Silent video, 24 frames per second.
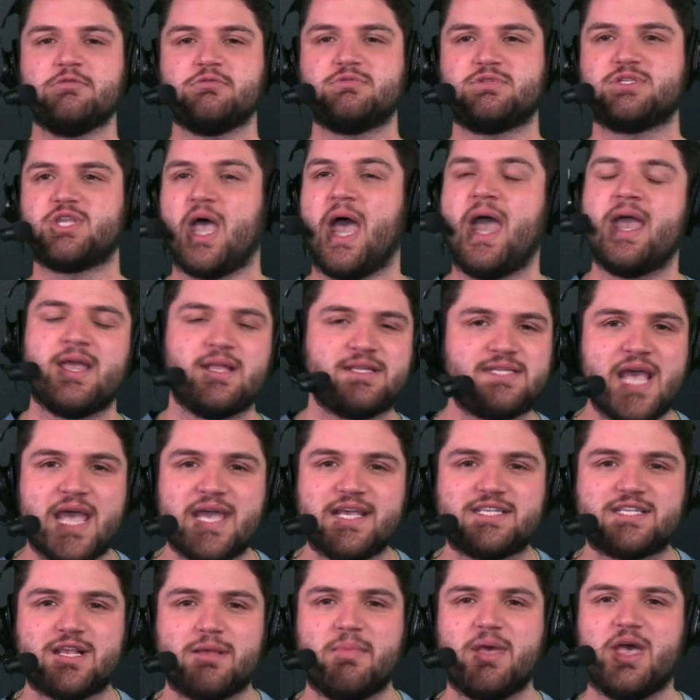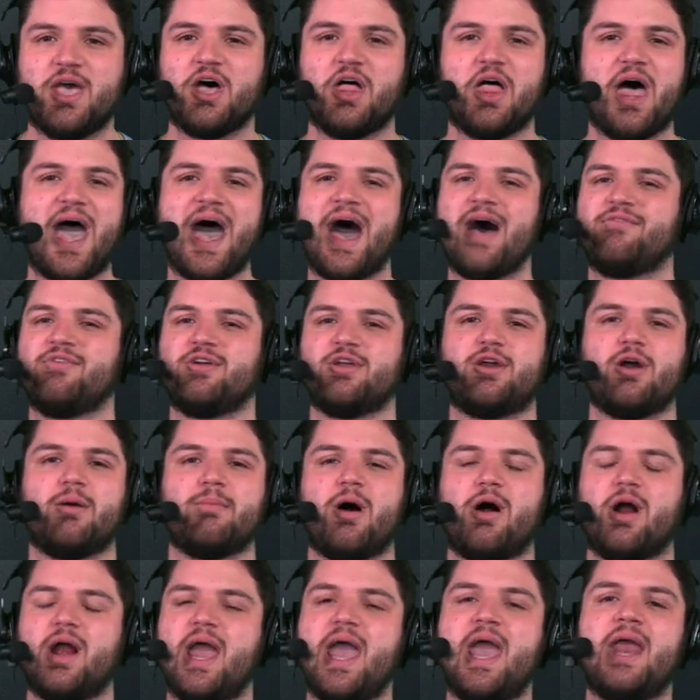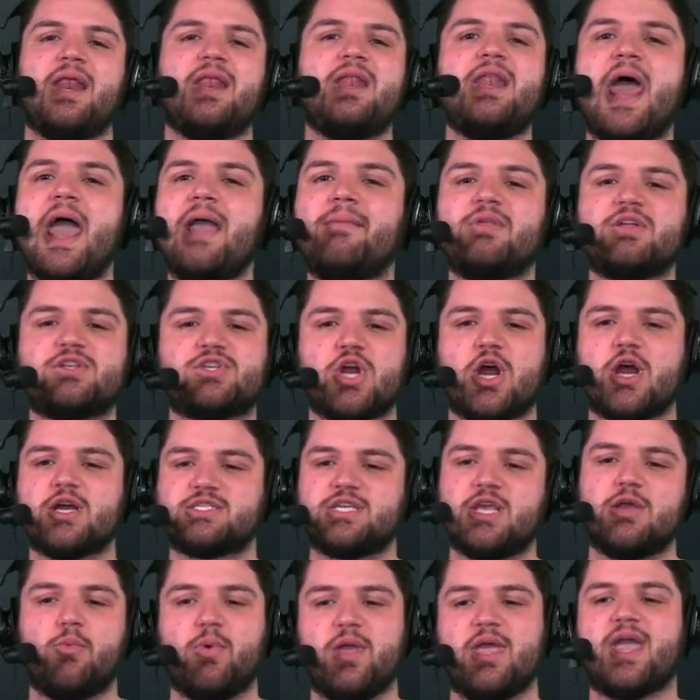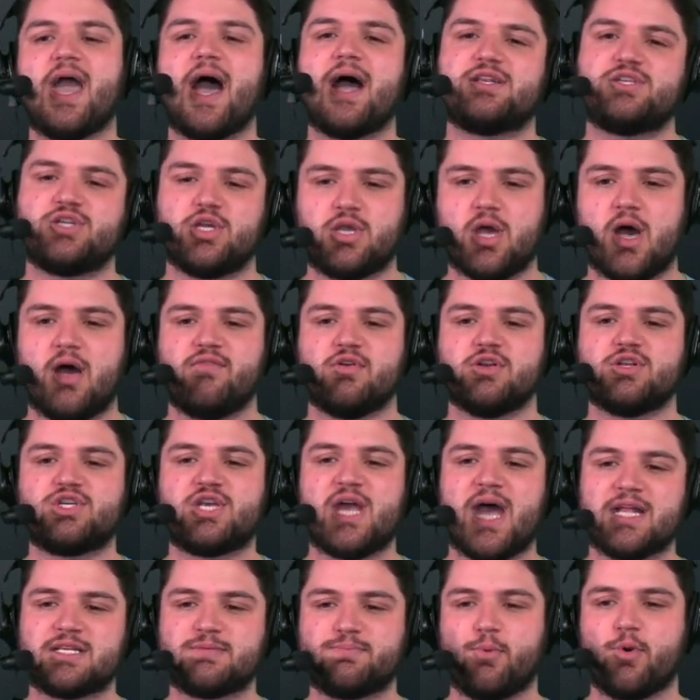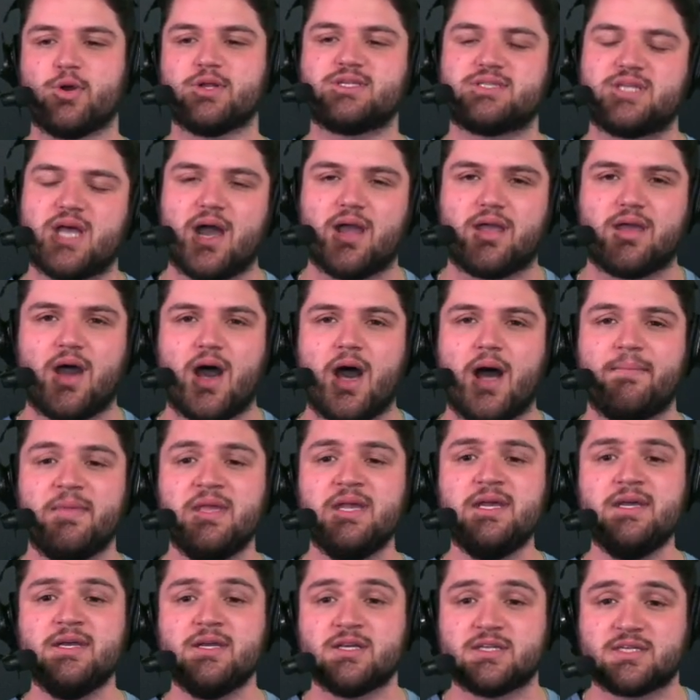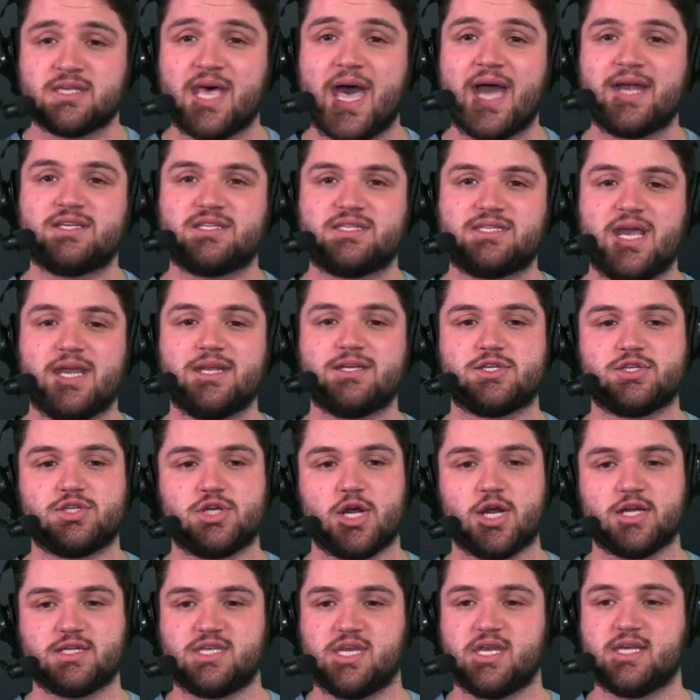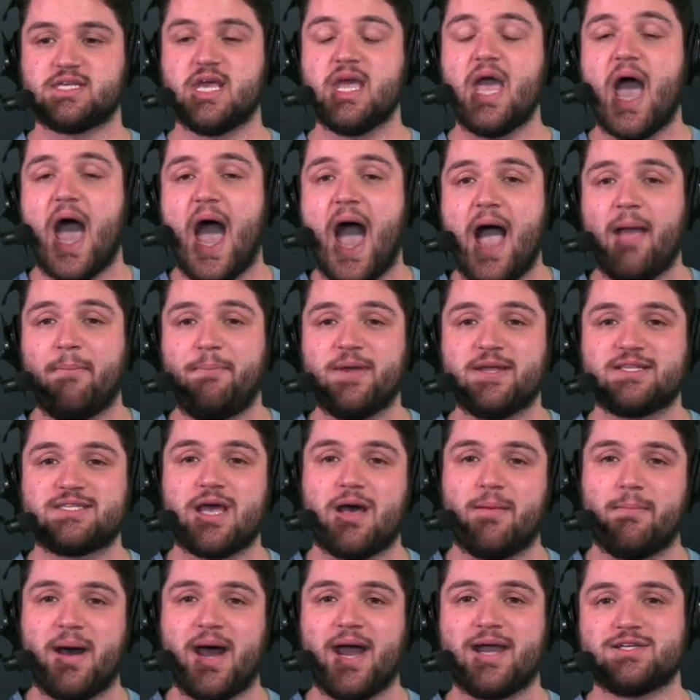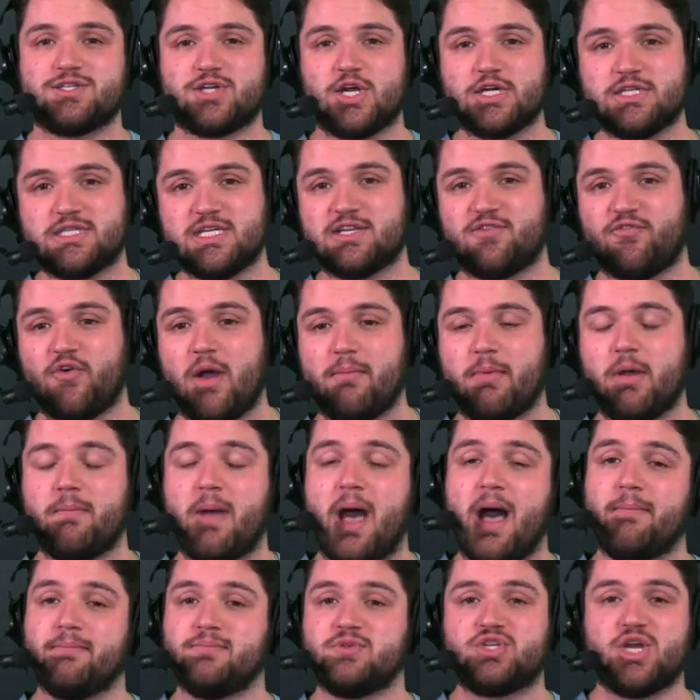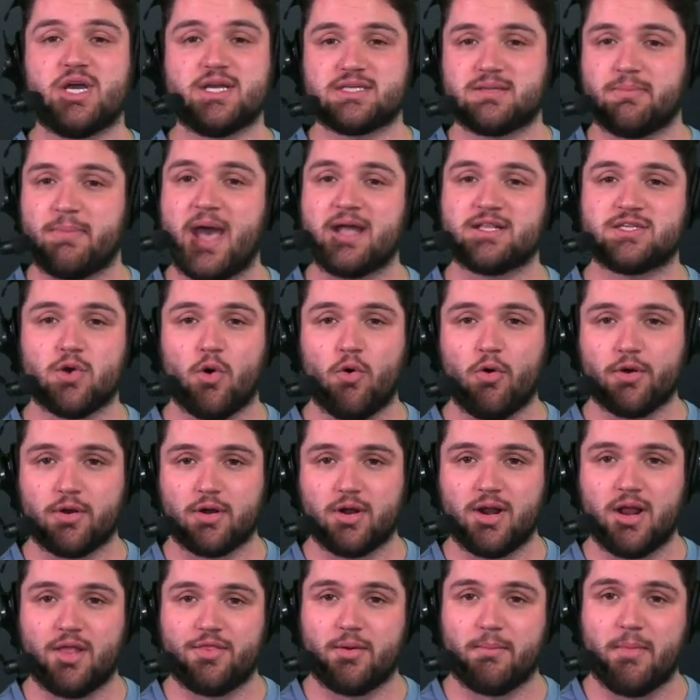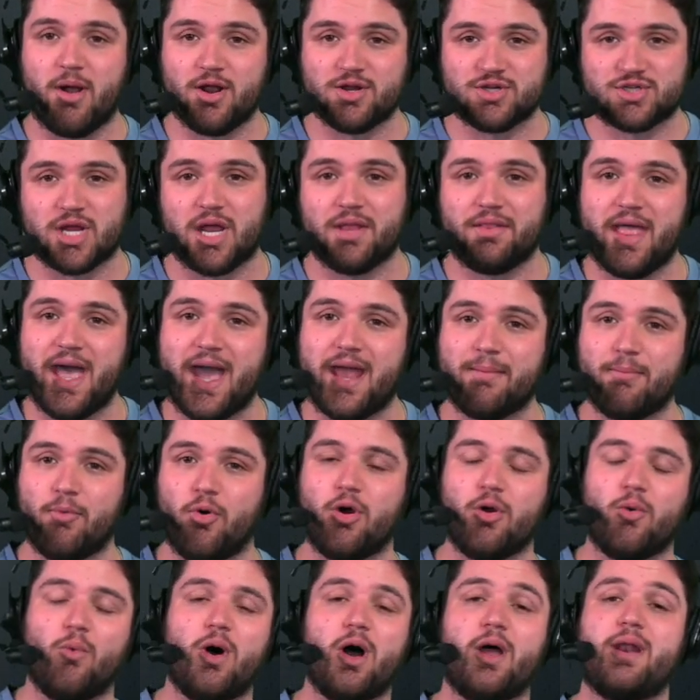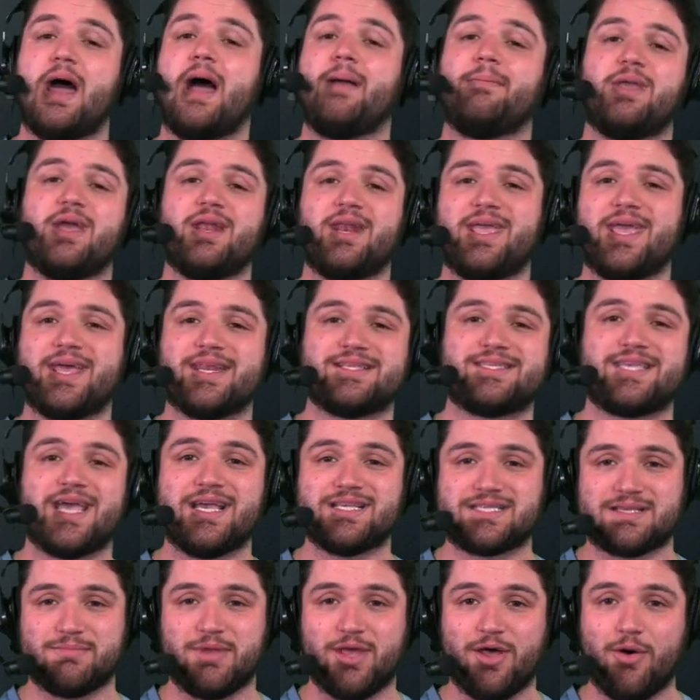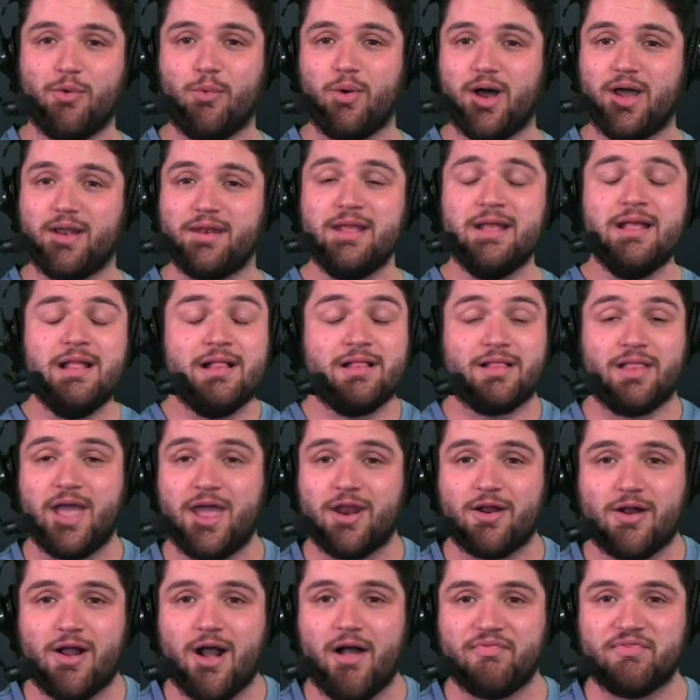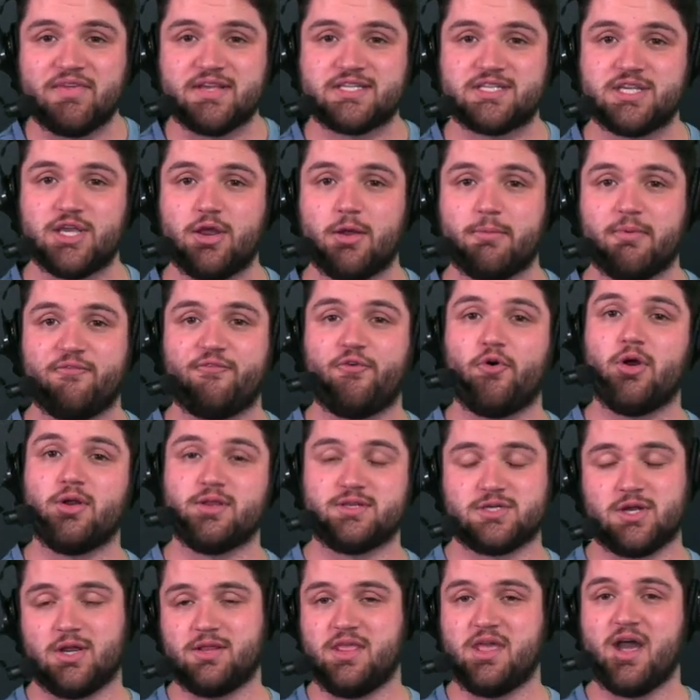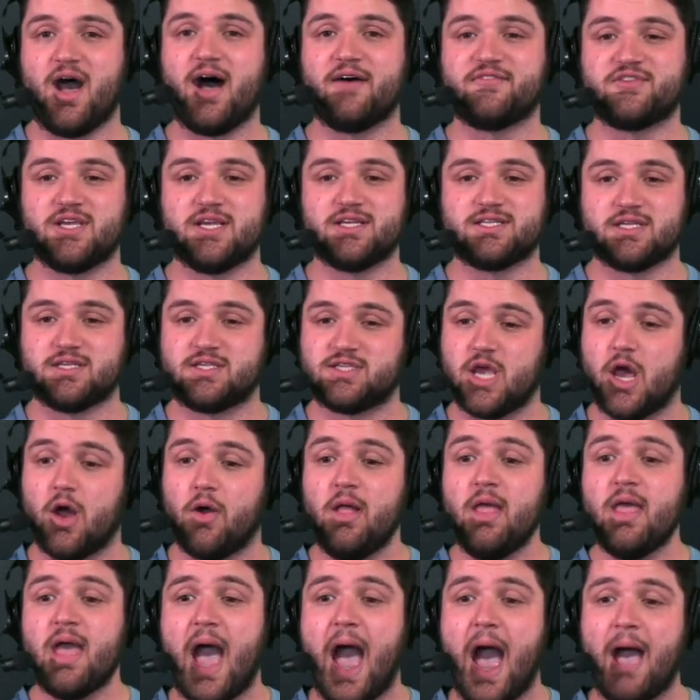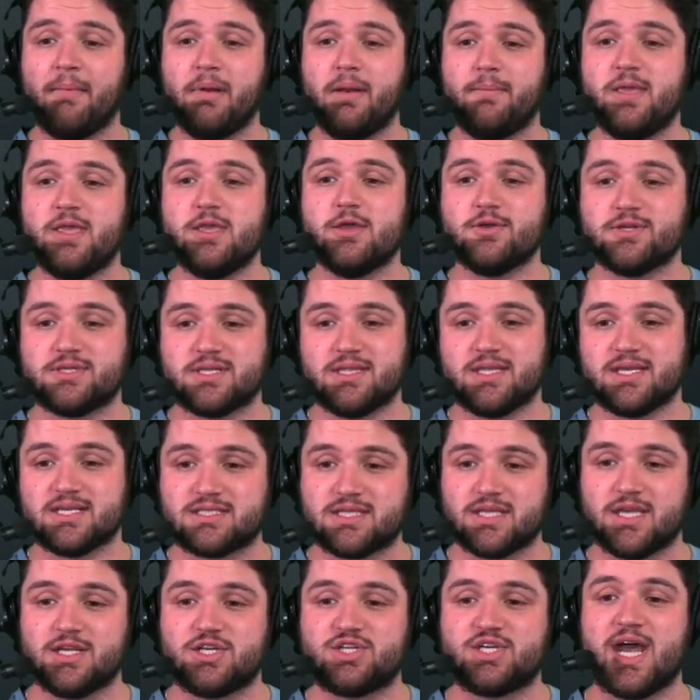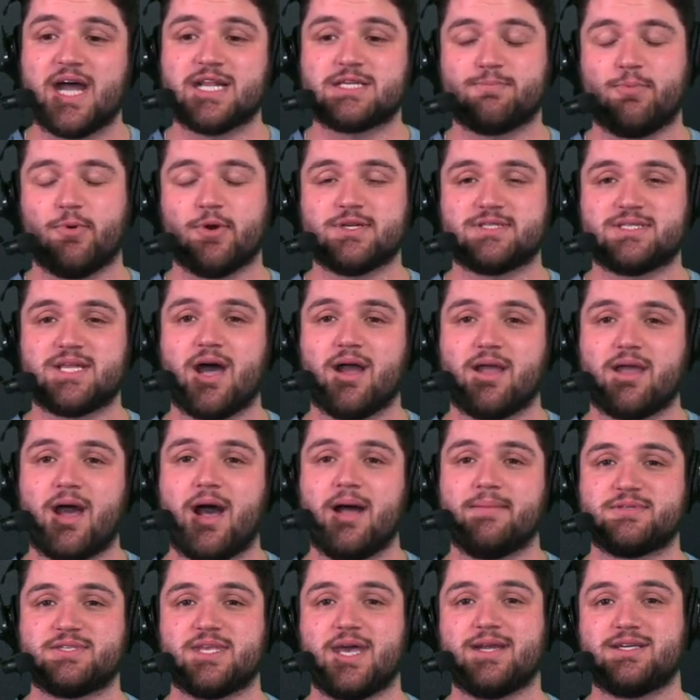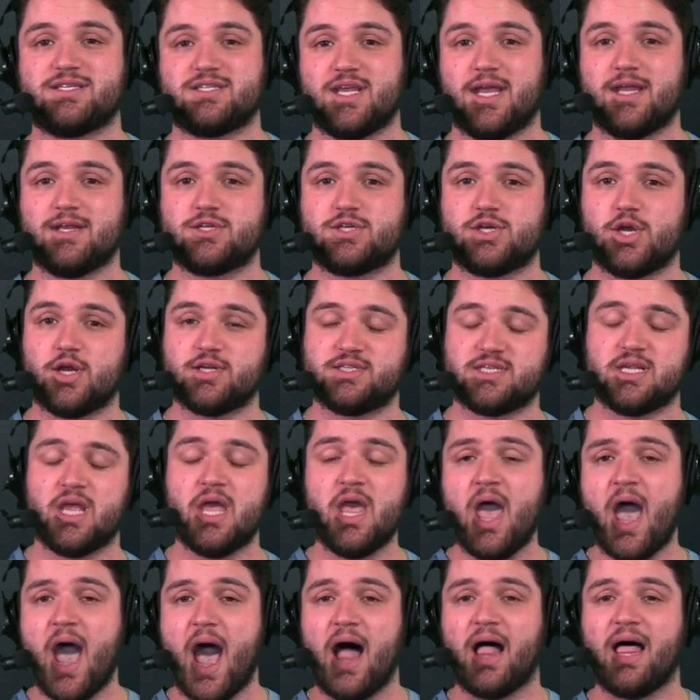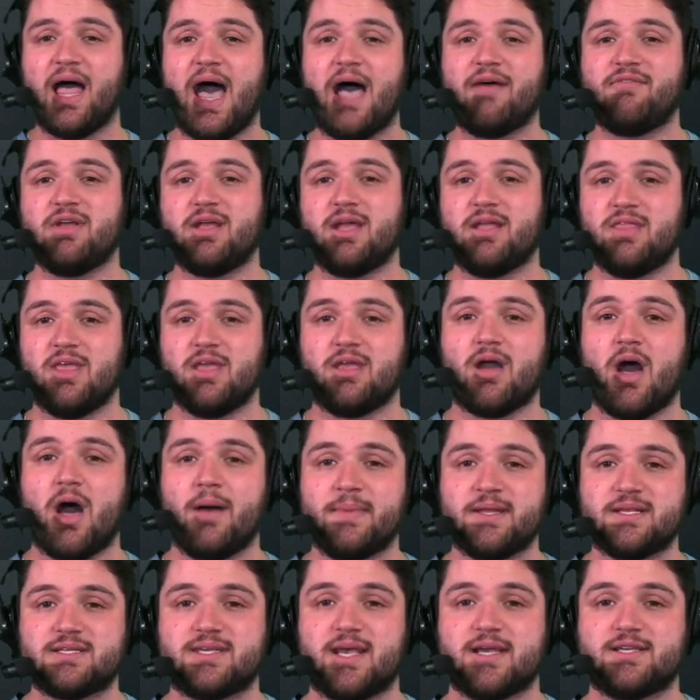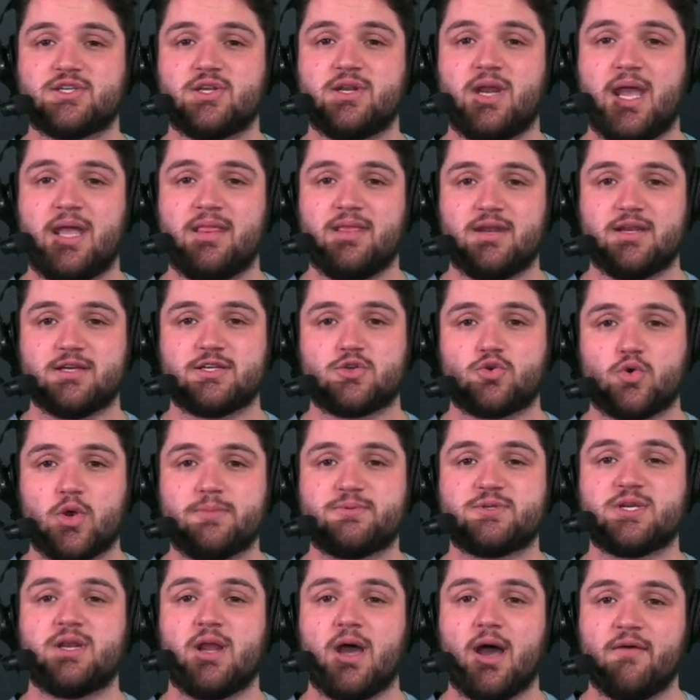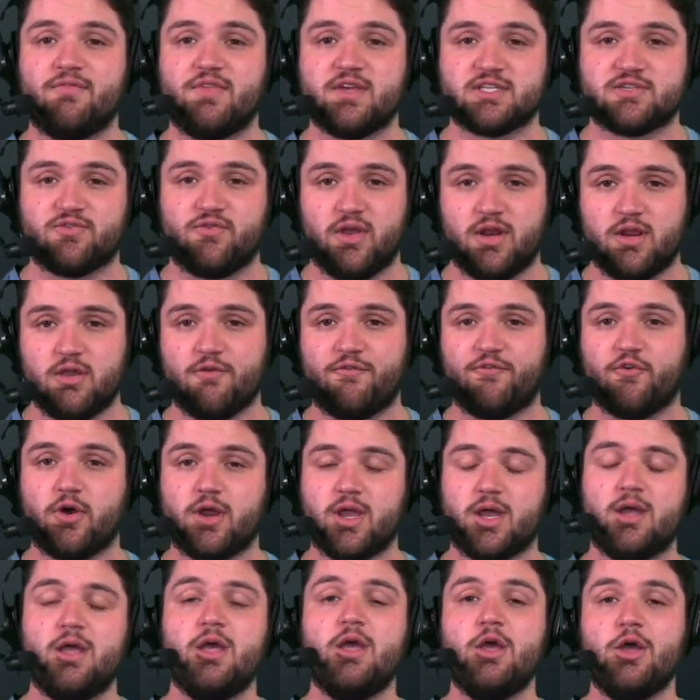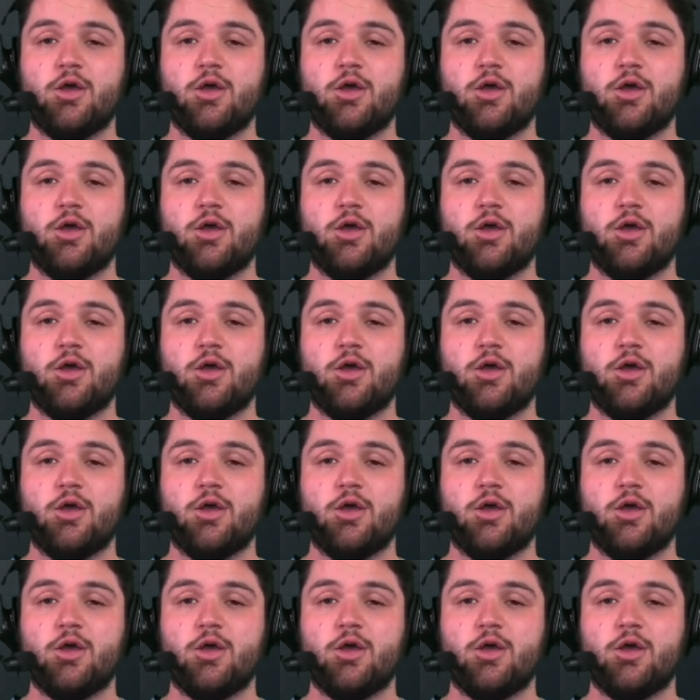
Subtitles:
Taysom Hill, Alvin Kamara, and name the jersey, we got you covered. Chatsports.com/Saints jerseys. I picked up my jerseys from him. I'm just about to order another Marshawn Lattimore one. I'm going to get a Taysom Hill one later on this year during the offseason. So I'm going to be using this link, chatsports.com/Saints jersey. I'll have it in the comment section and the description of this video for you.